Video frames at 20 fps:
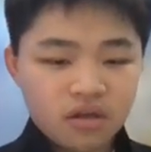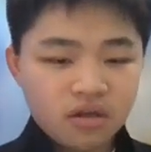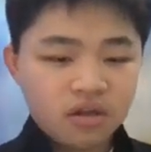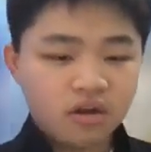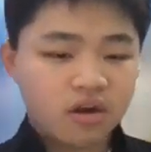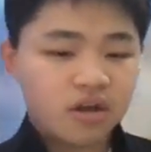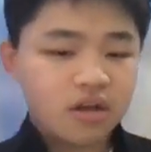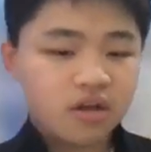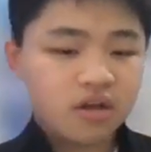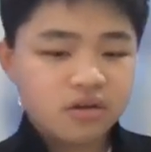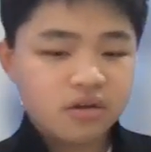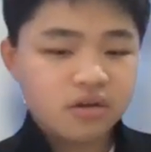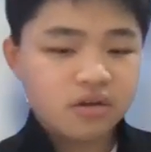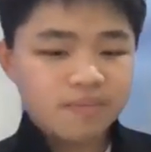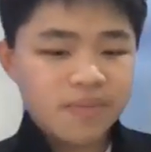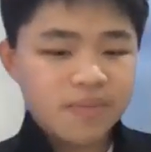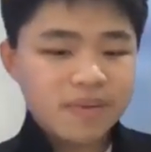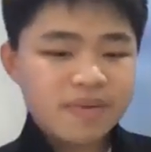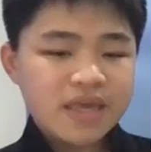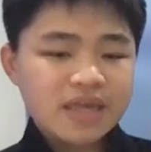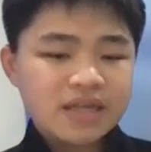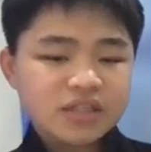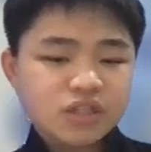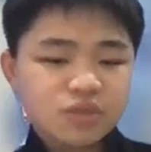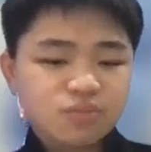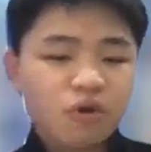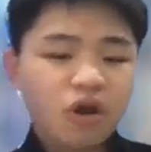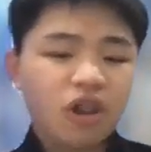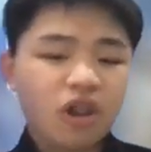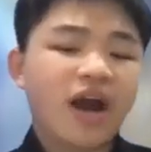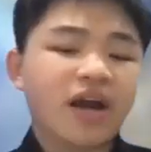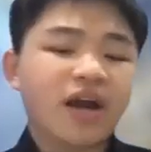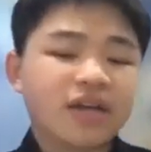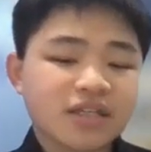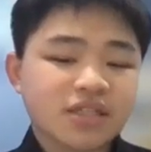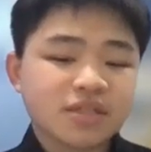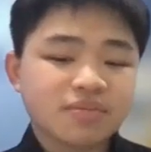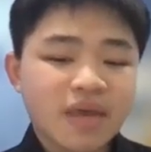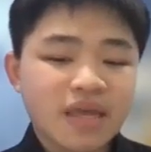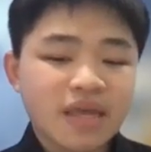Look, maybe small
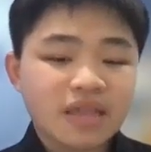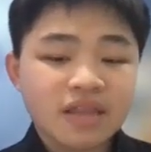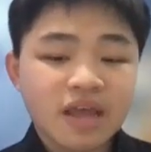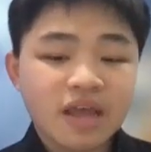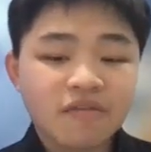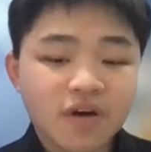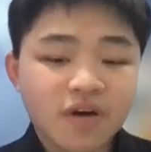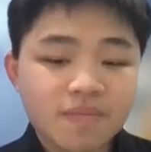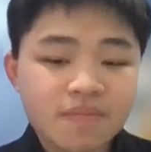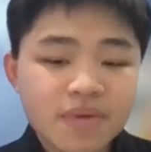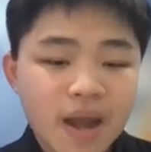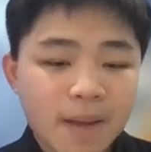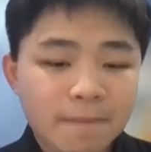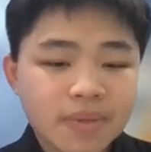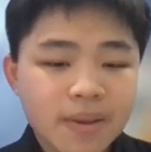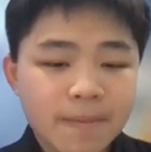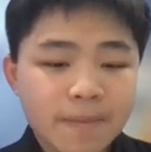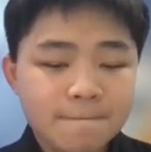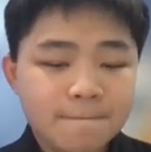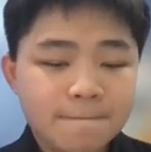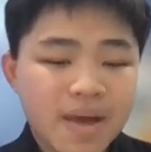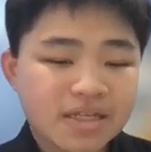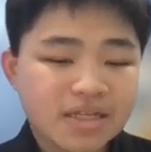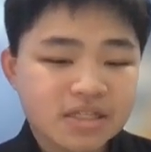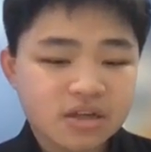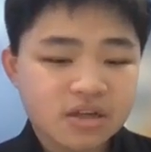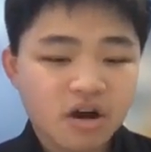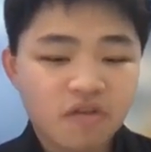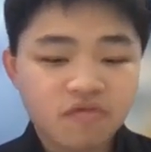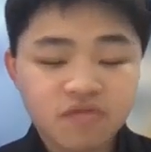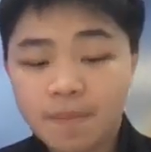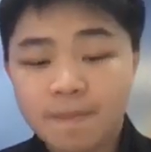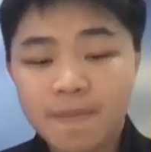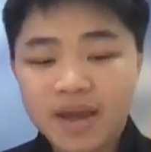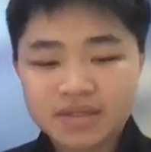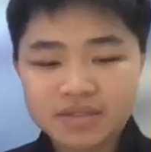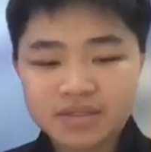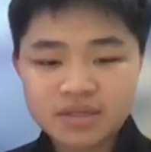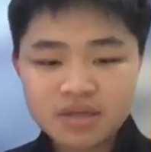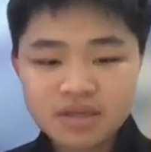artists may never become the best of the
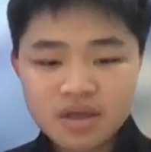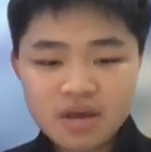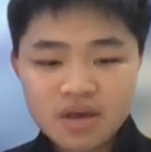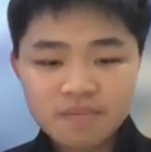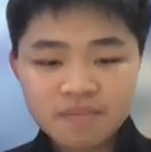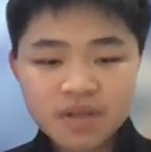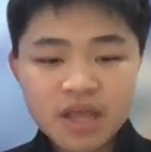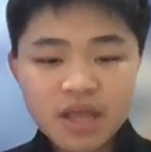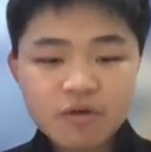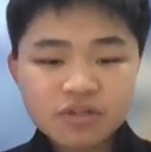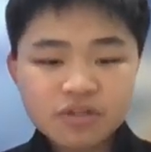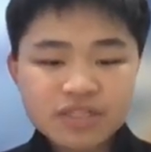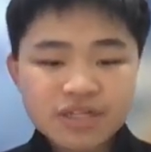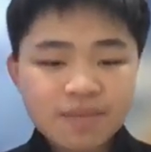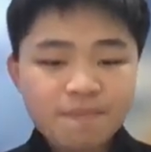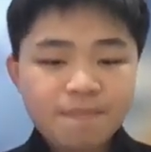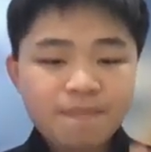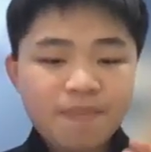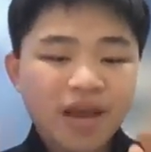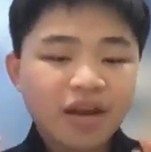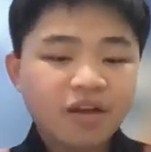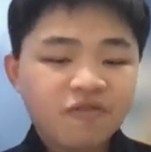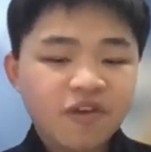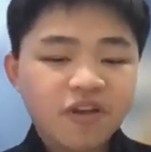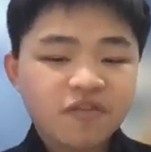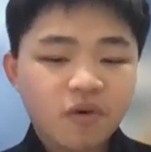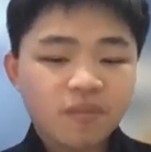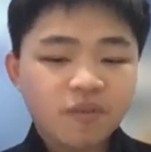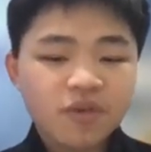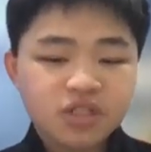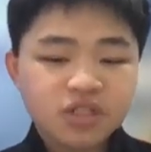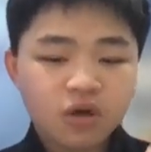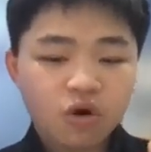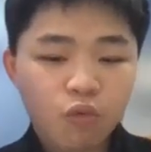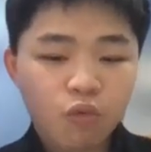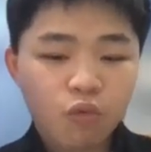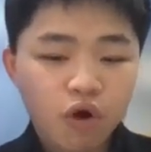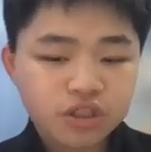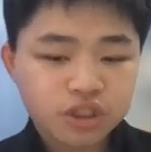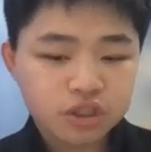best, but they will still benefit from these
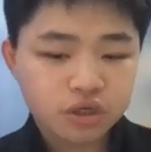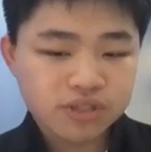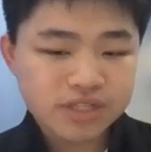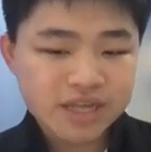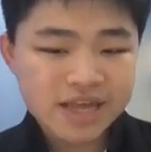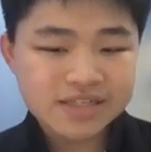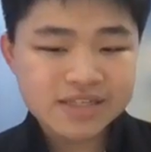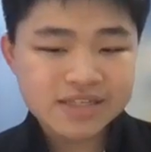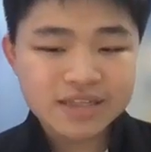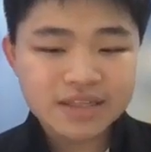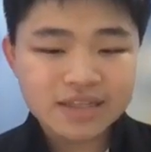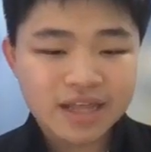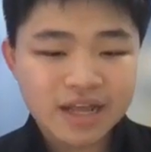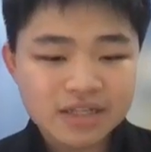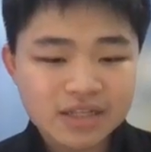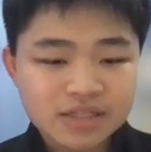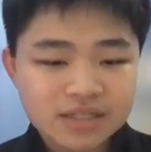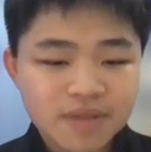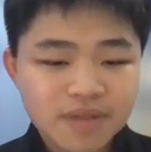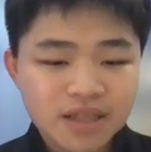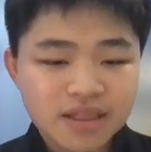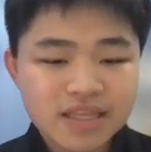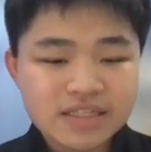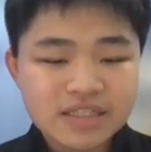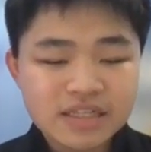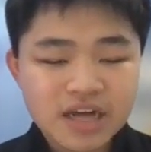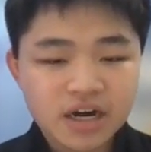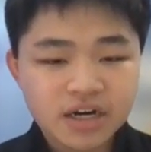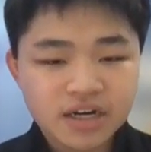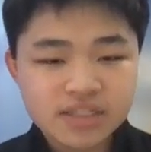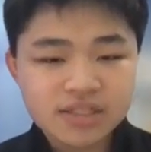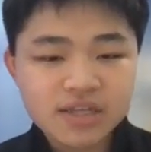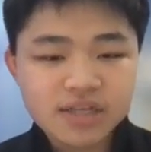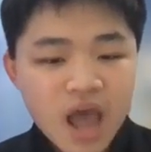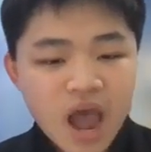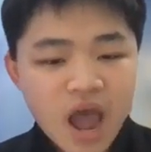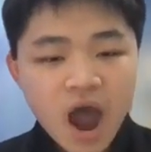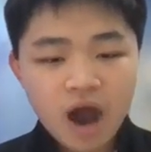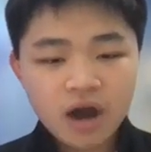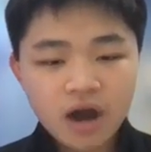award shows, as it tells them that these artists
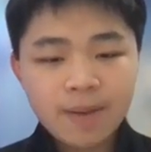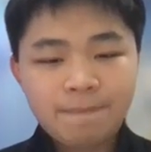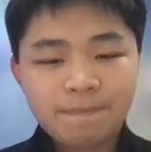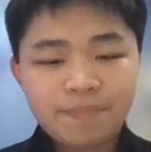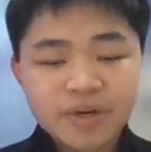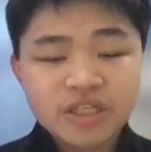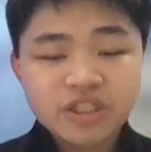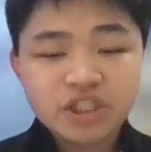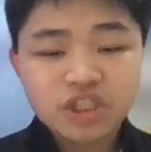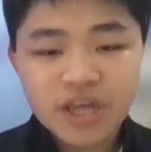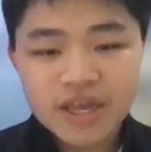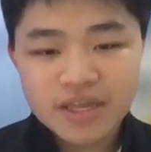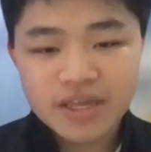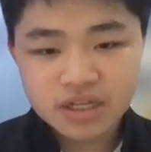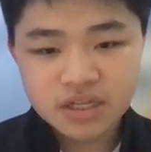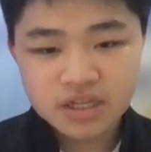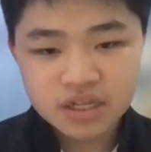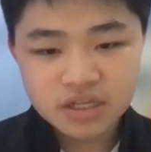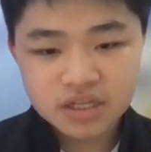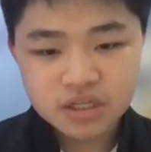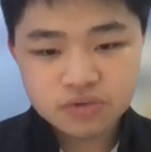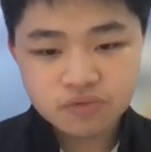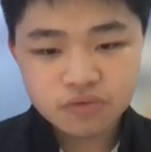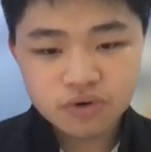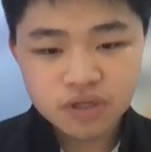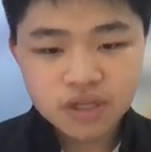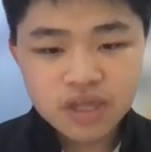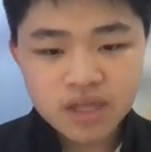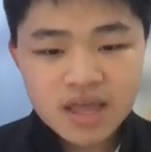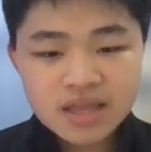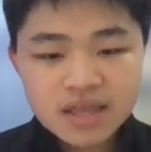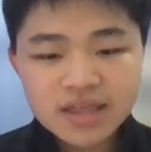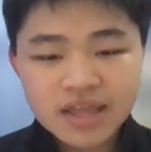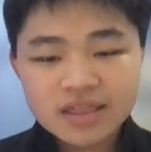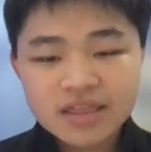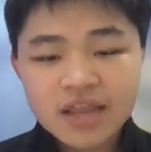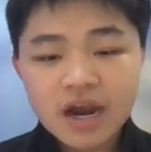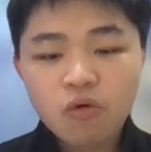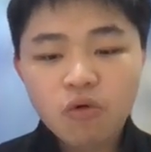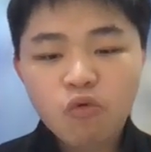are appreciated in this world,
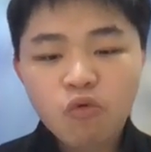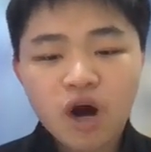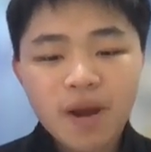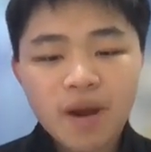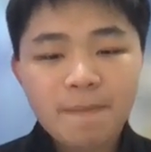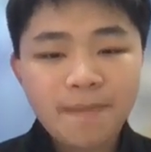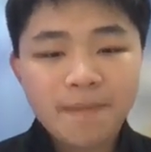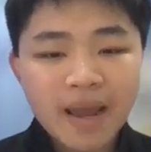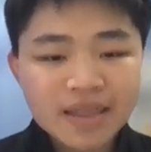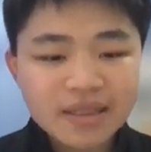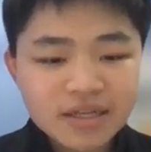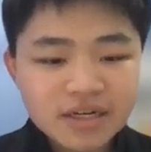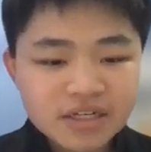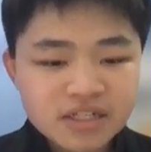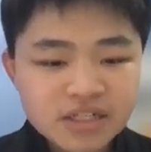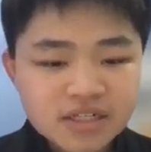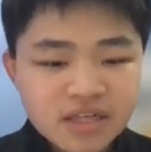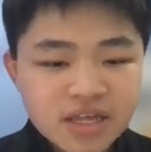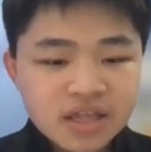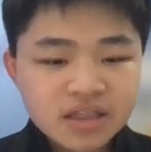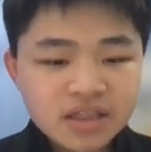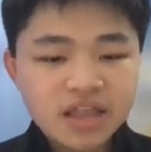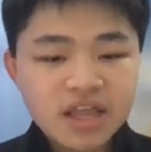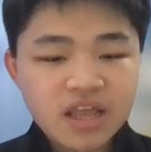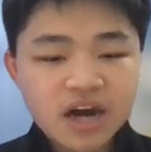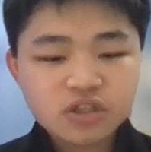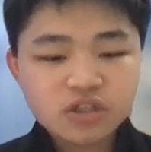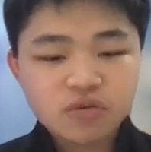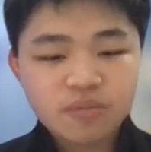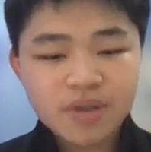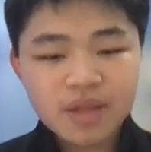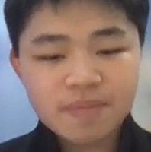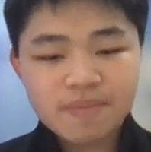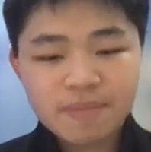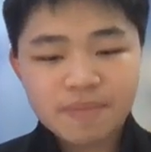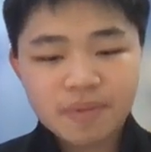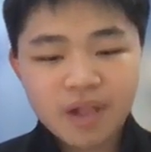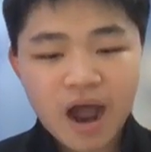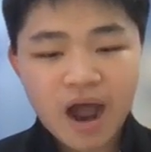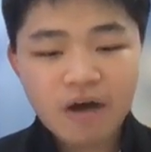that their work matters, that there are so many
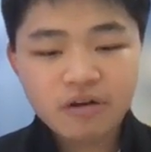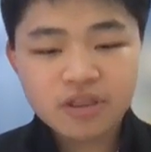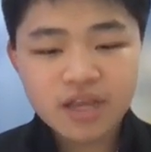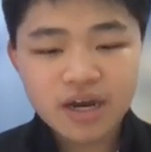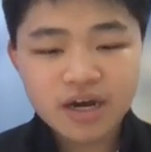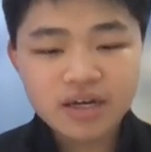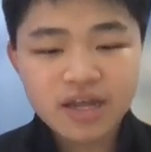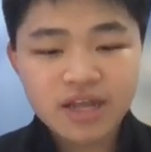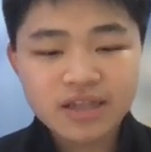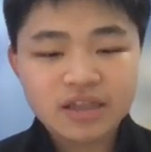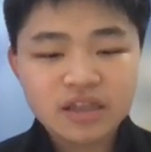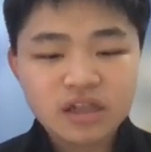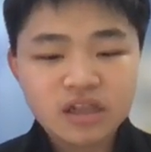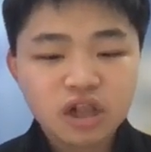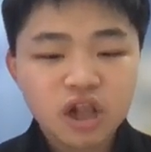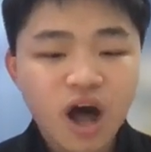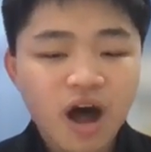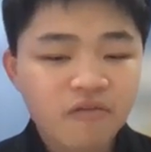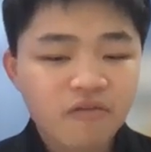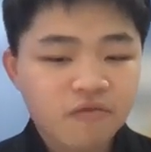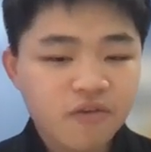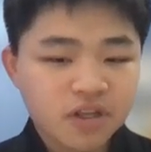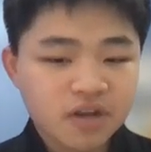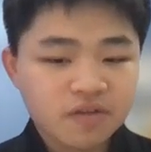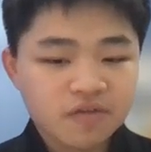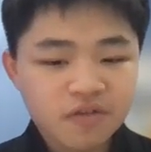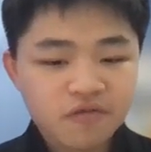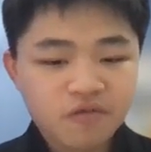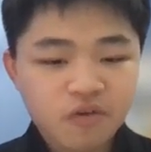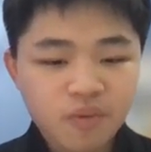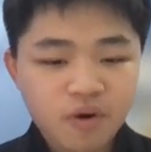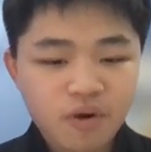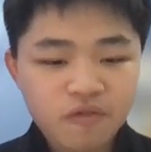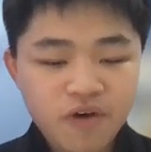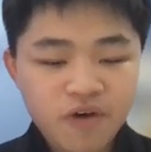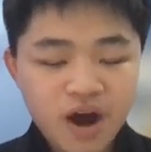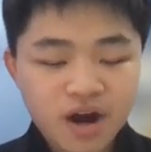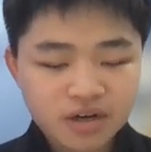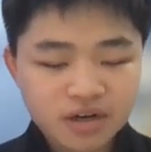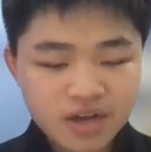people out there that love whatever form of
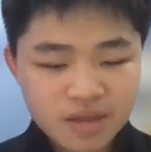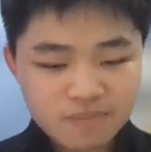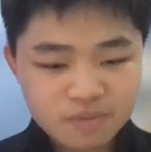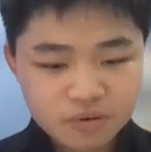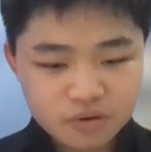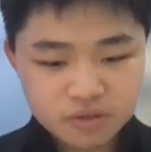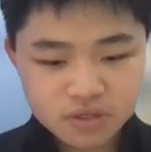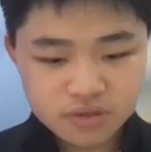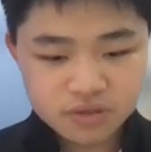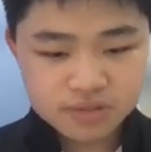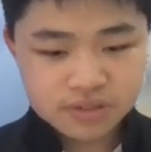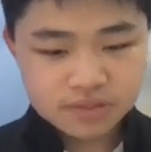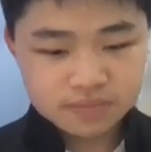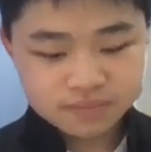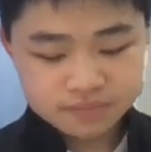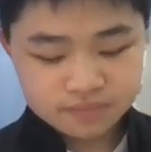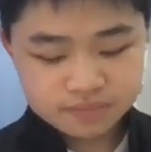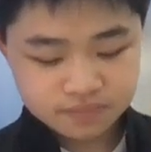art they produce.